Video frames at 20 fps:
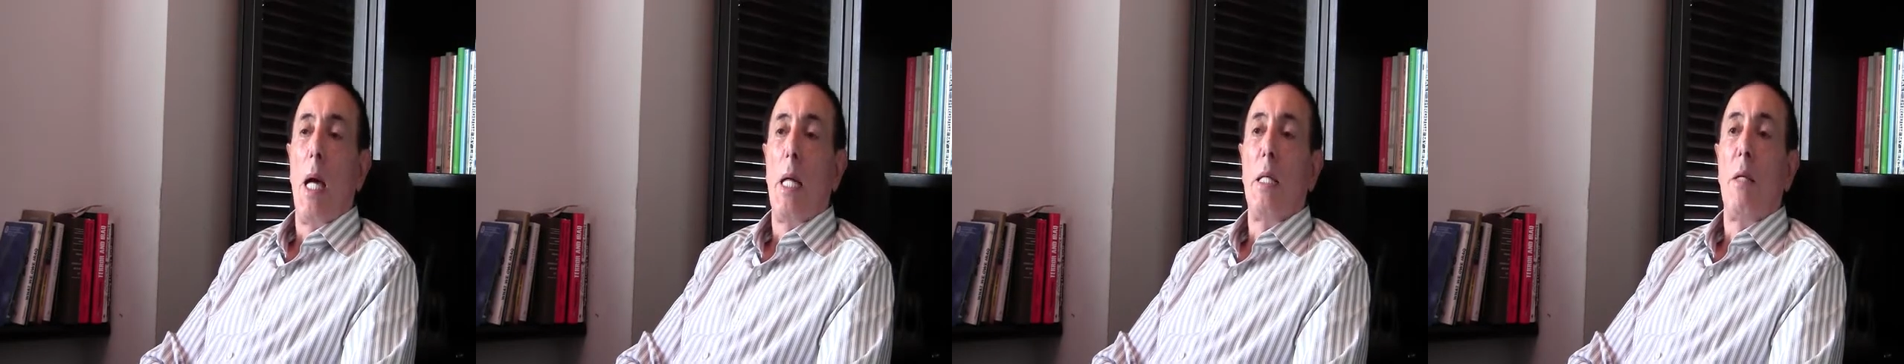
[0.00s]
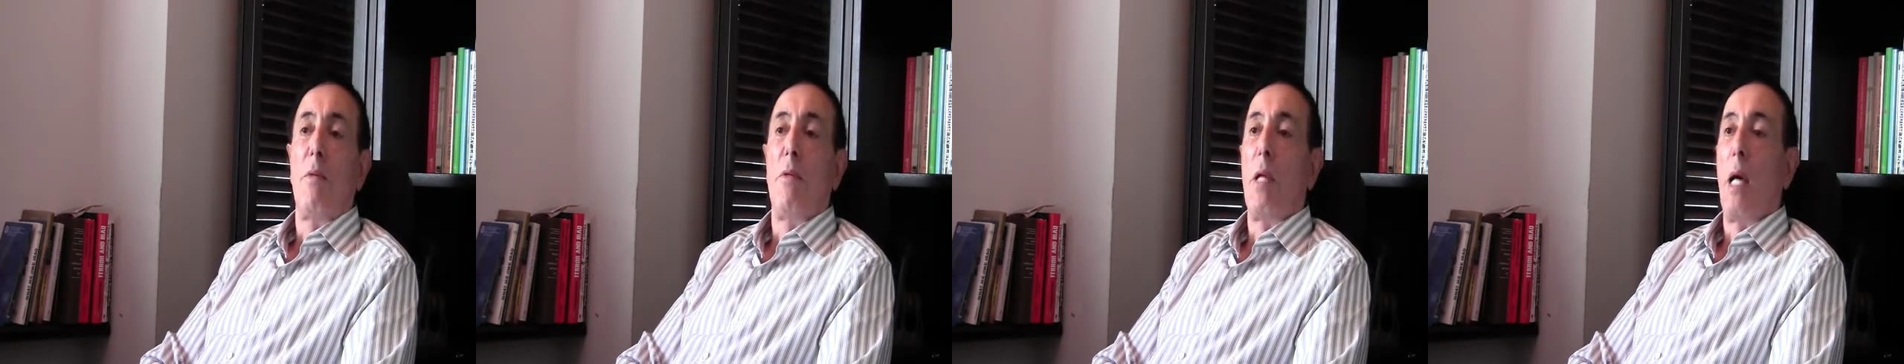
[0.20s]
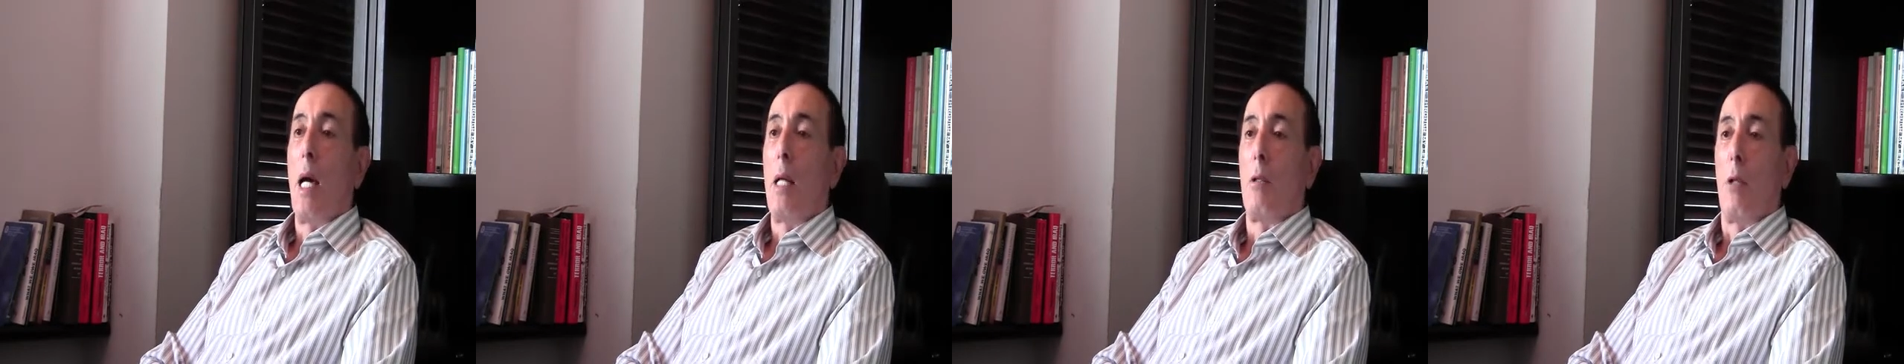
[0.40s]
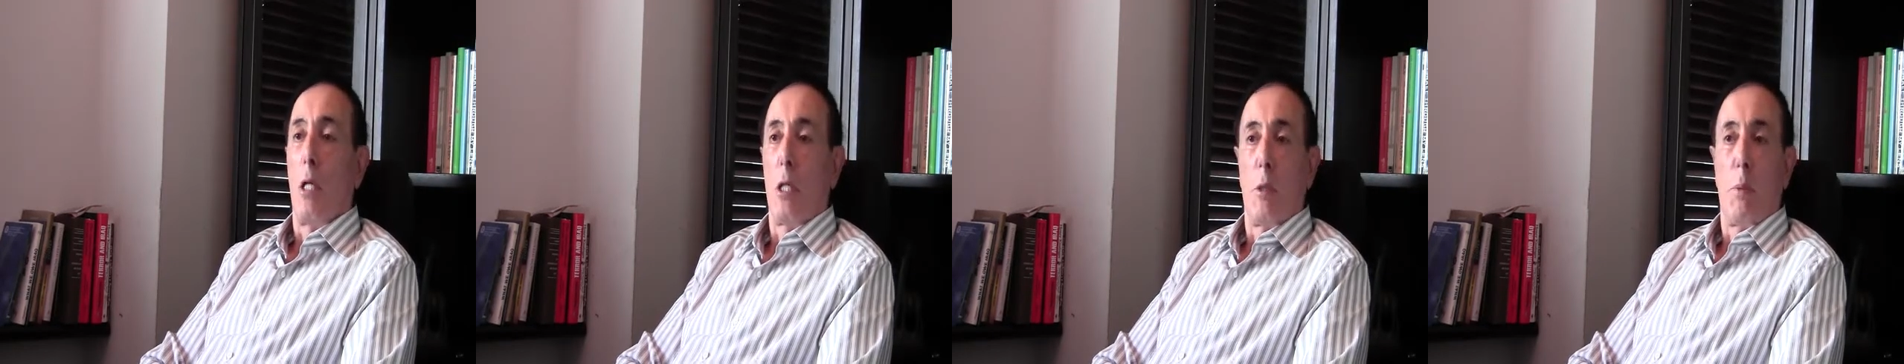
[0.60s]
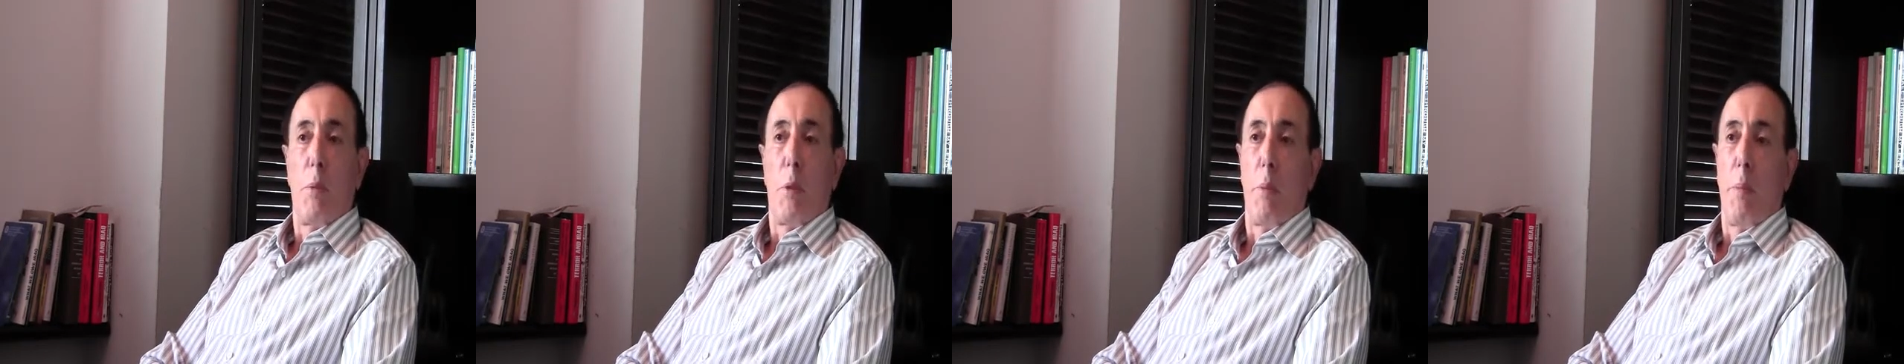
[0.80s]
And if they are
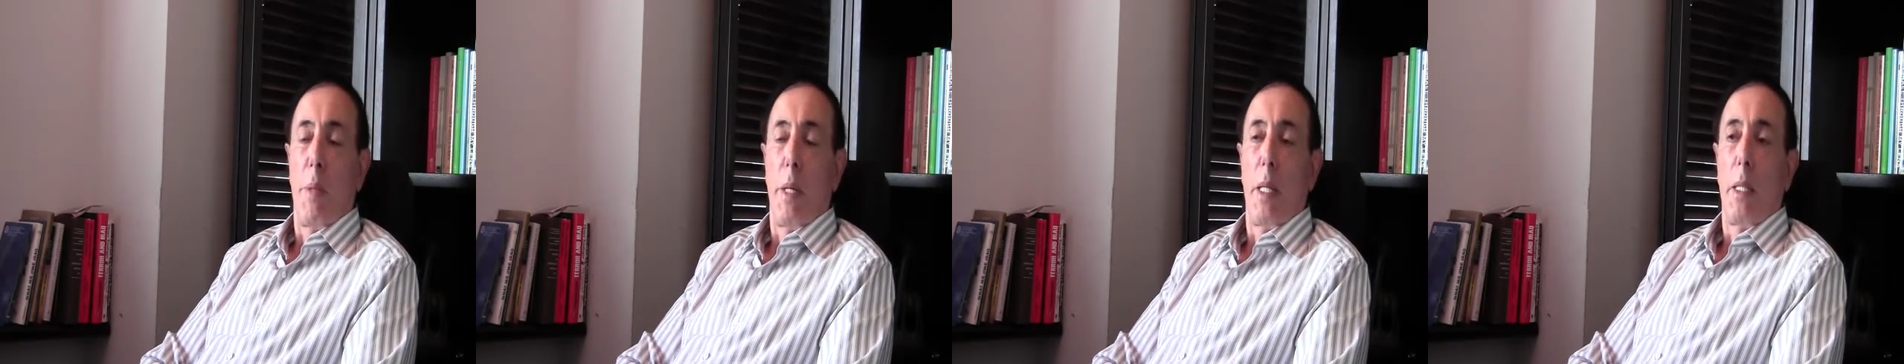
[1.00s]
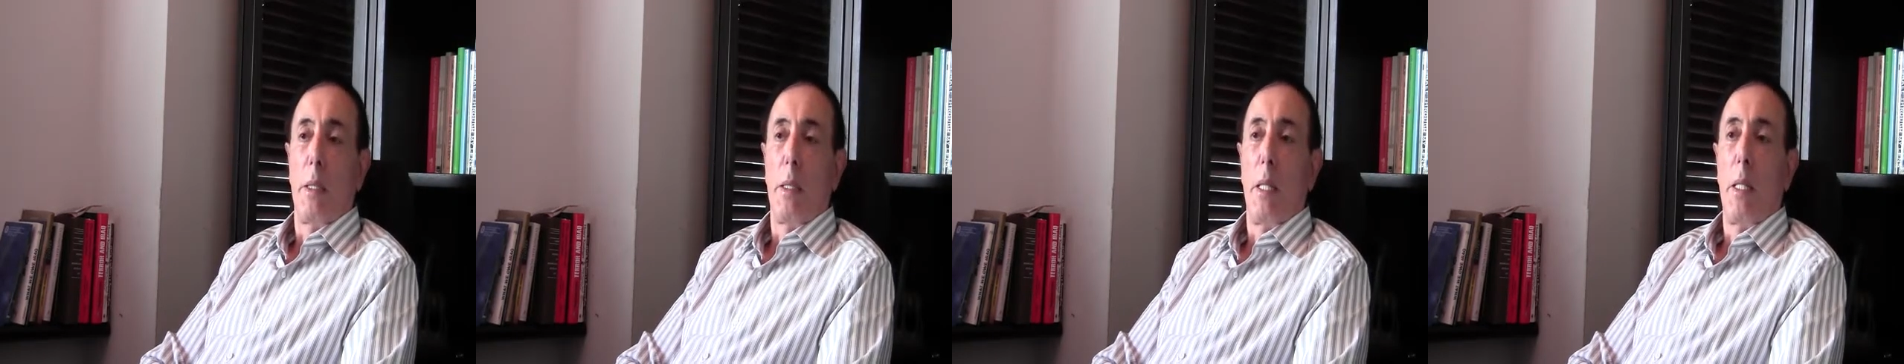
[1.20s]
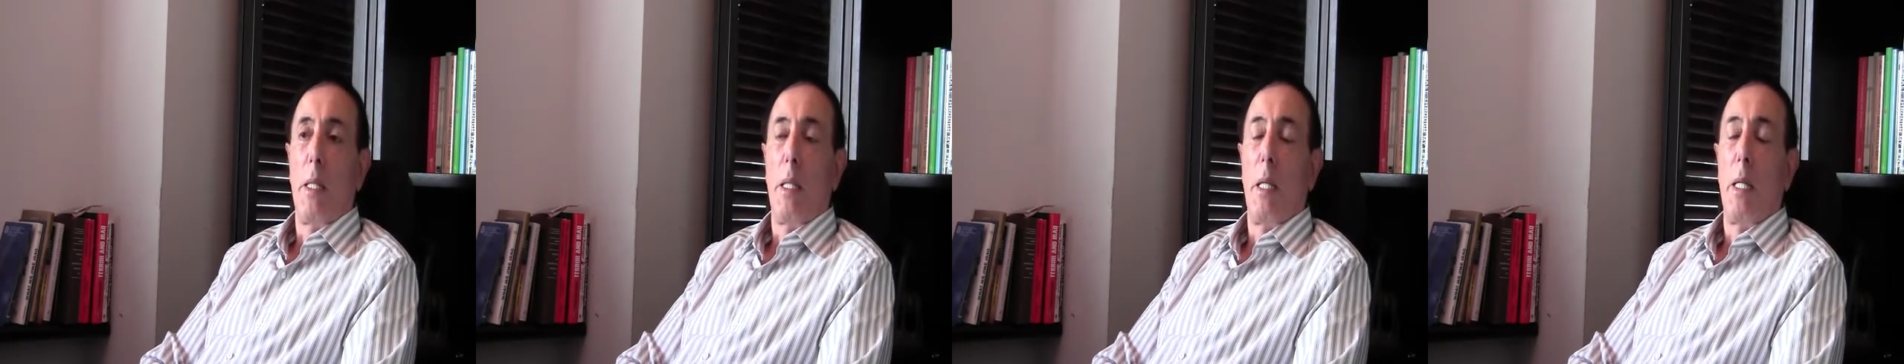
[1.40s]
not prepared,